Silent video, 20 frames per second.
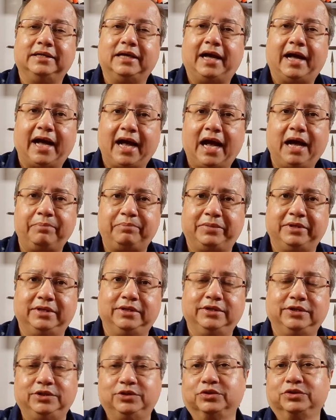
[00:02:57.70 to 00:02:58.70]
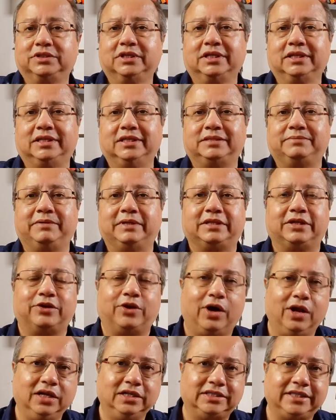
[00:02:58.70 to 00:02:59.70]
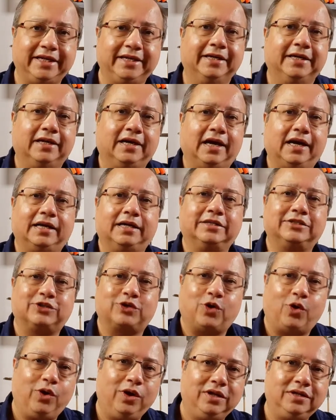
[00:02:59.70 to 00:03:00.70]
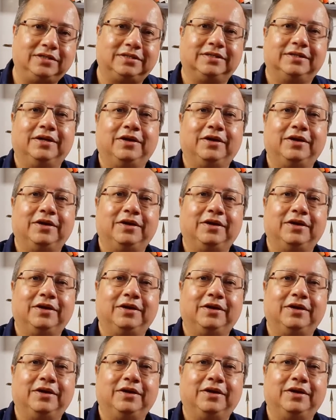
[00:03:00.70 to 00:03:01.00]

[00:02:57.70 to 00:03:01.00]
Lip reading: happen using this methodology, and it's called